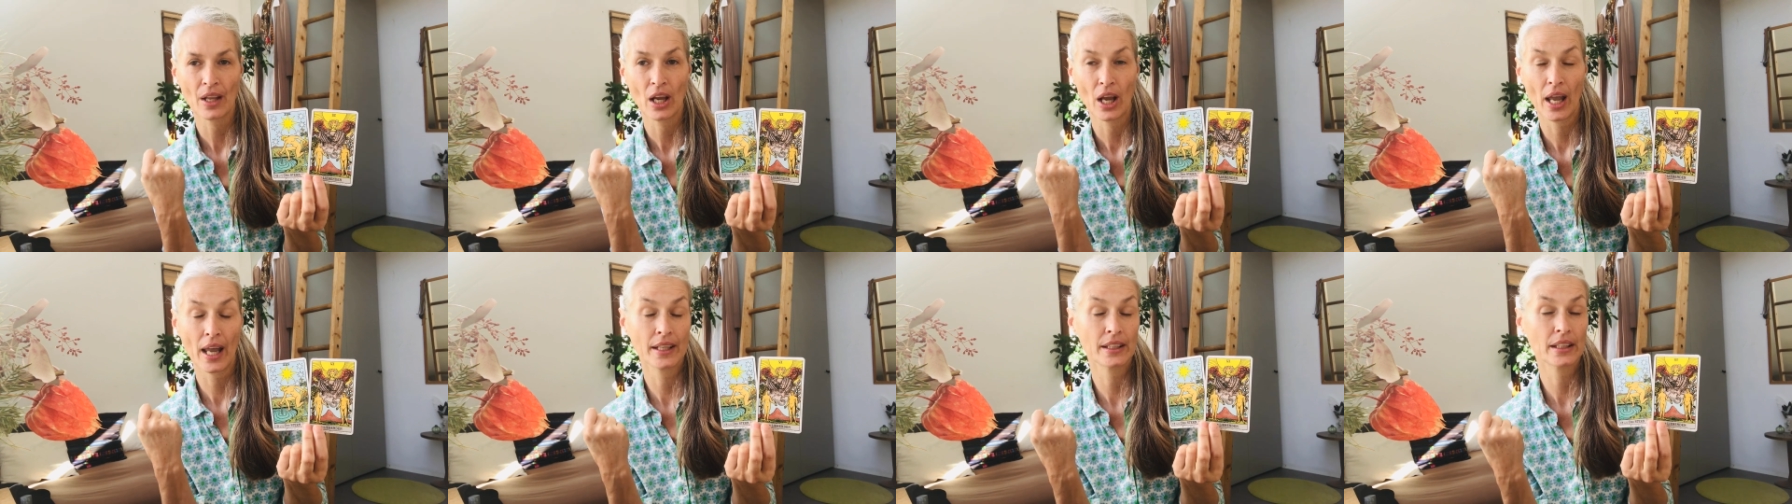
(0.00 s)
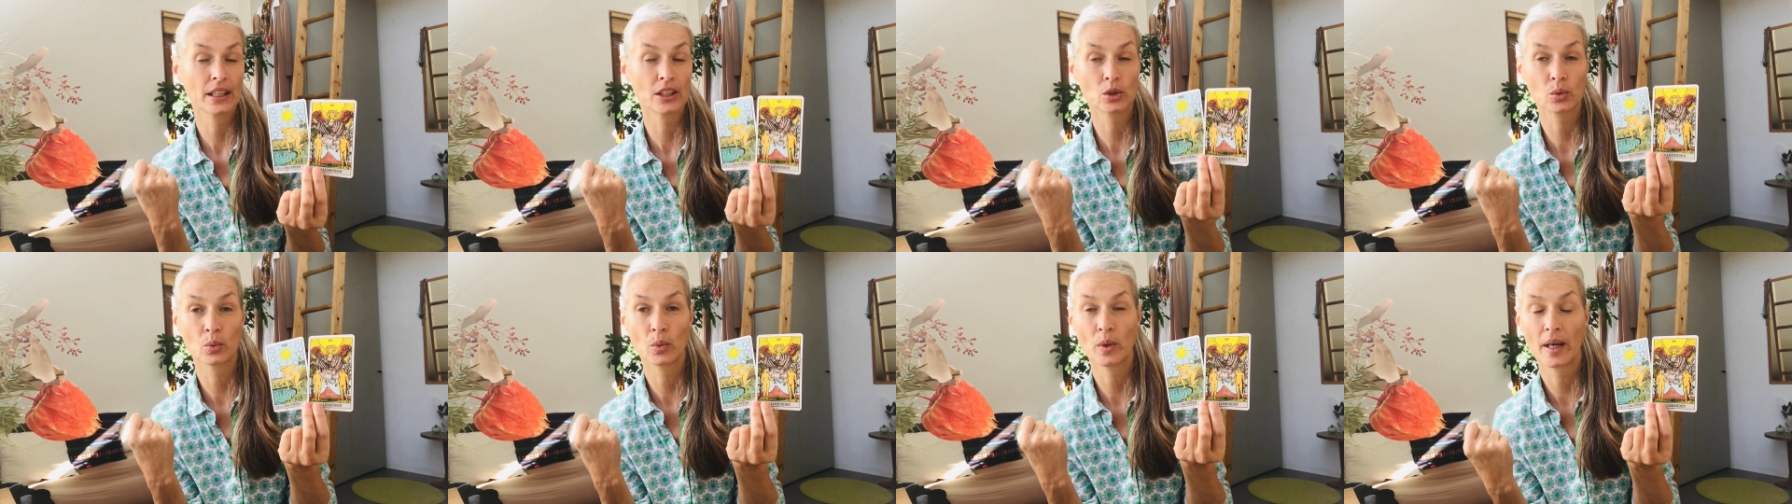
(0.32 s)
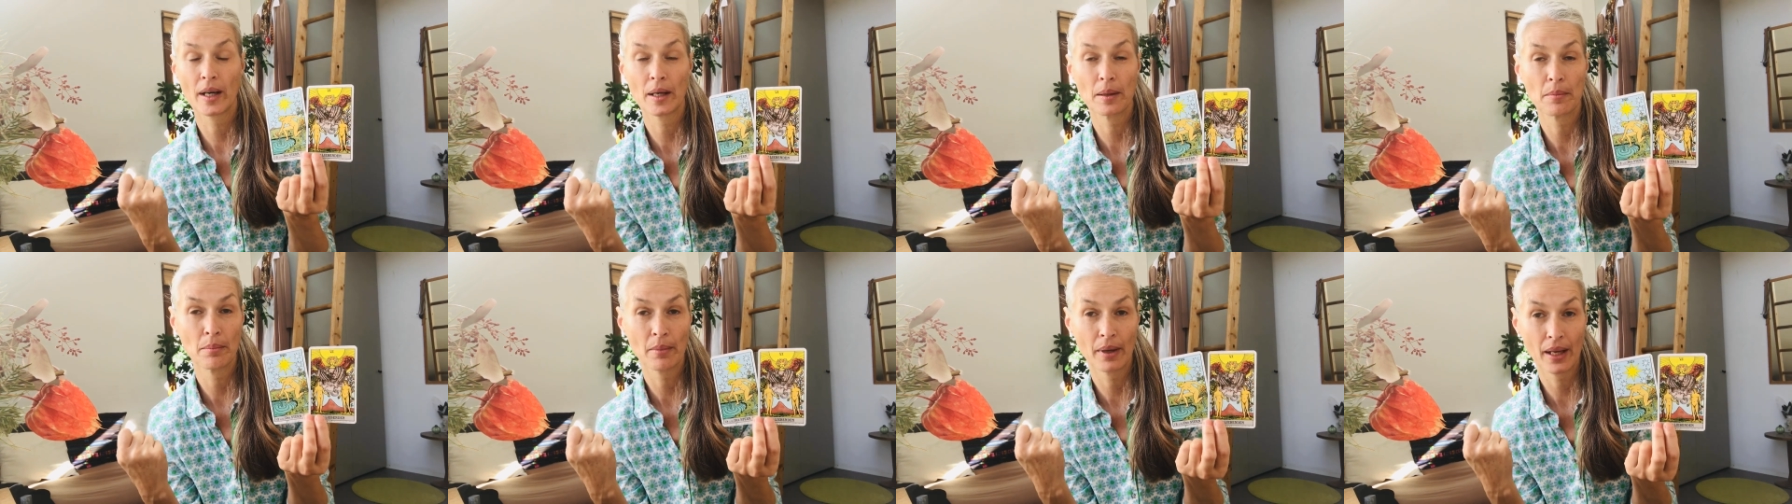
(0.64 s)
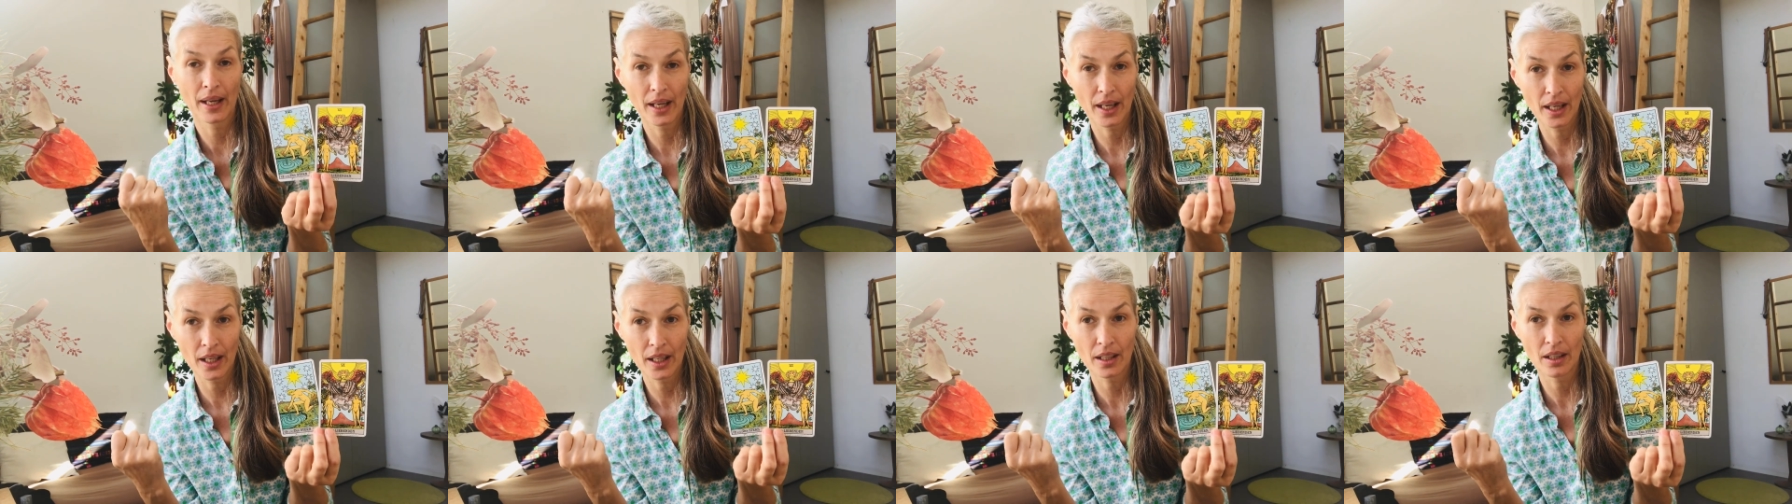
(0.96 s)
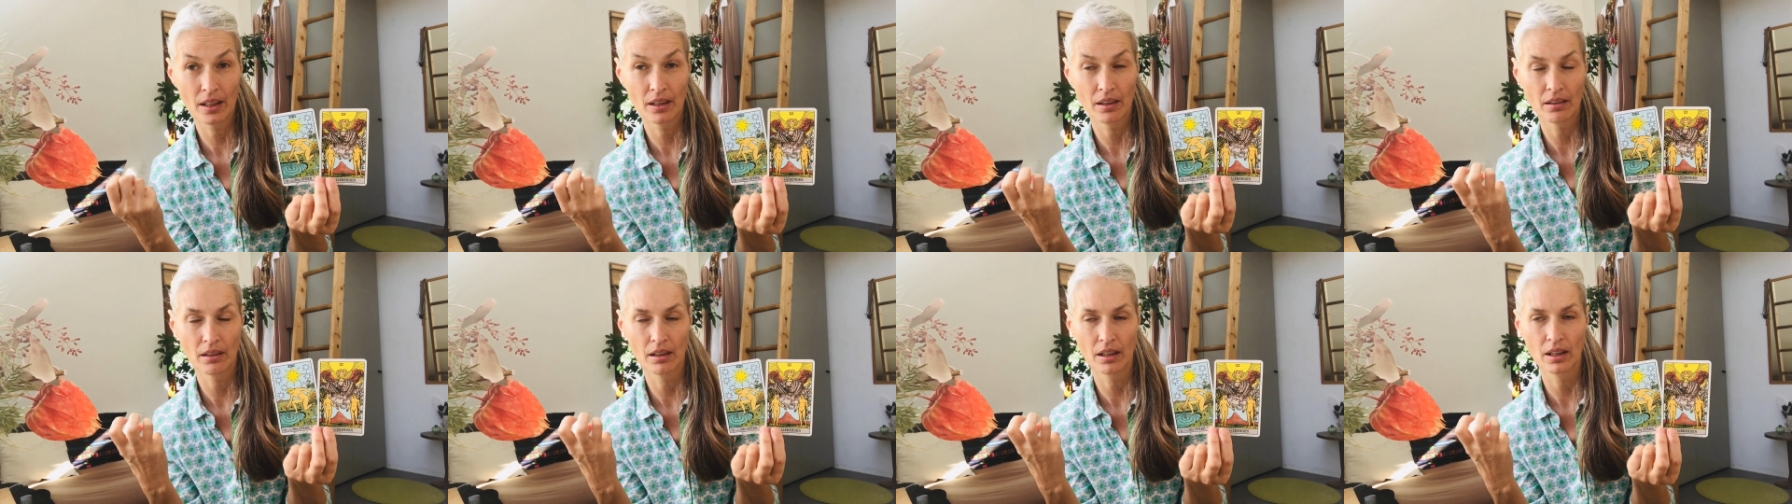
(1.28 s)
and that's why men
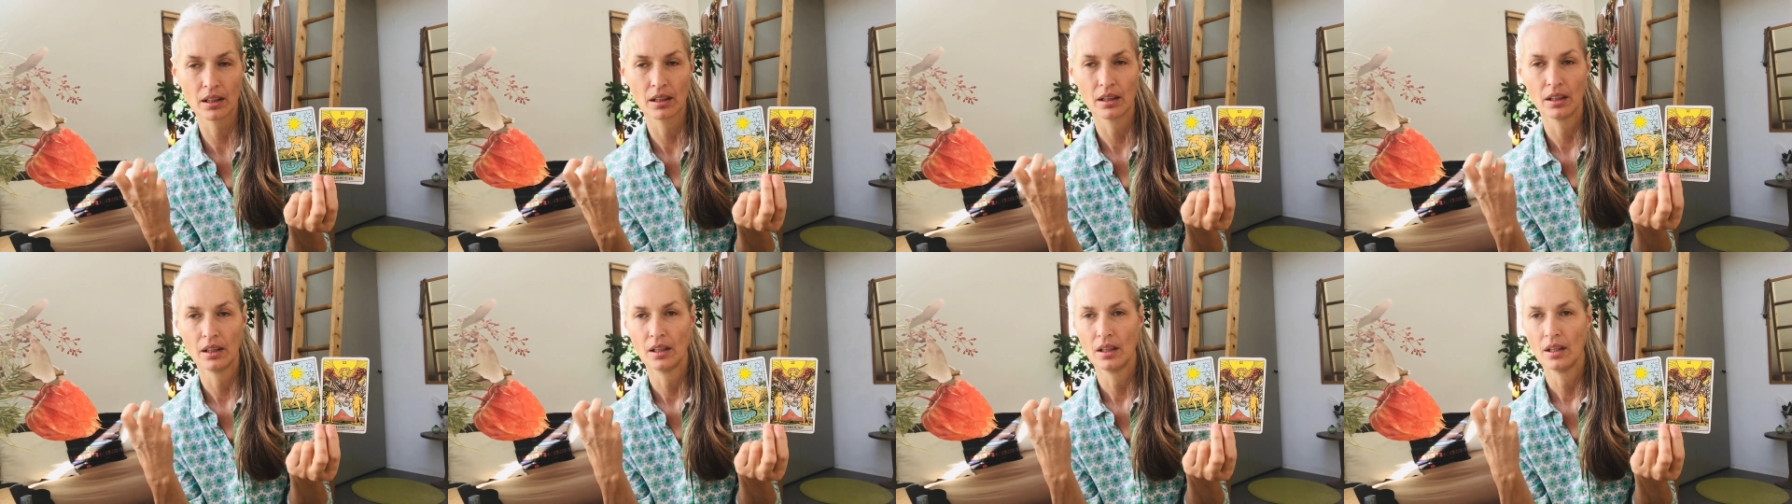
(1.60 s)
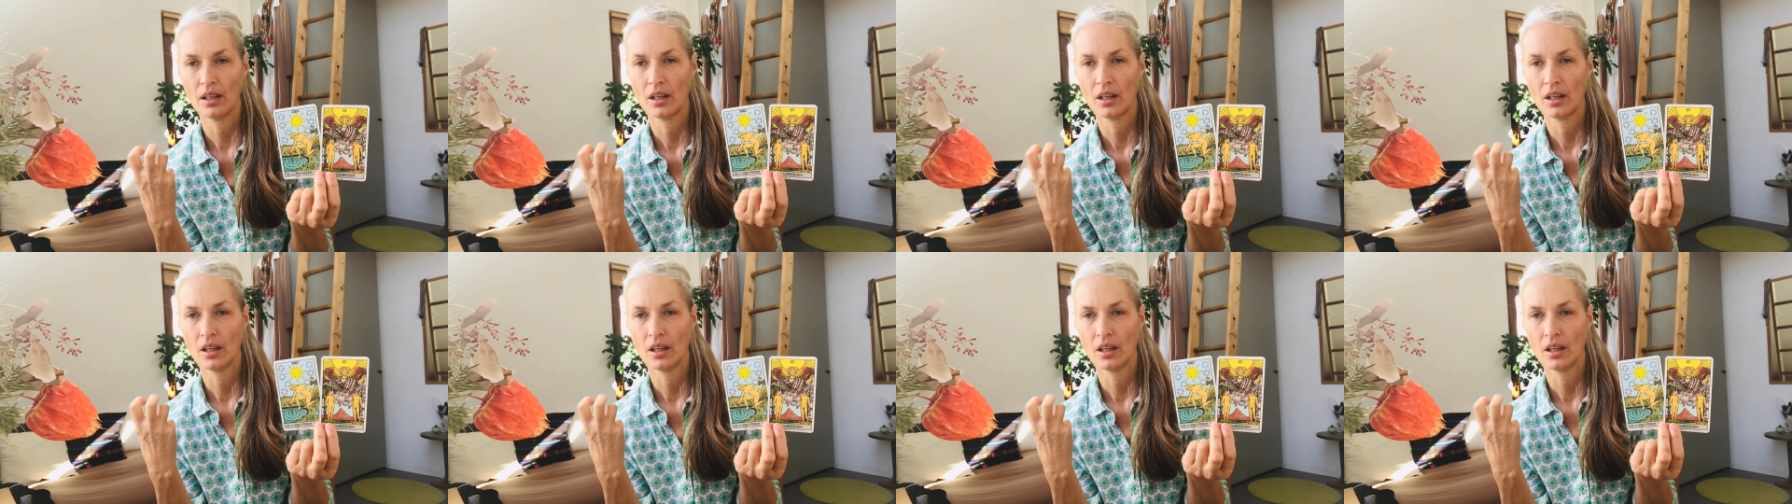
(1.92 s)
are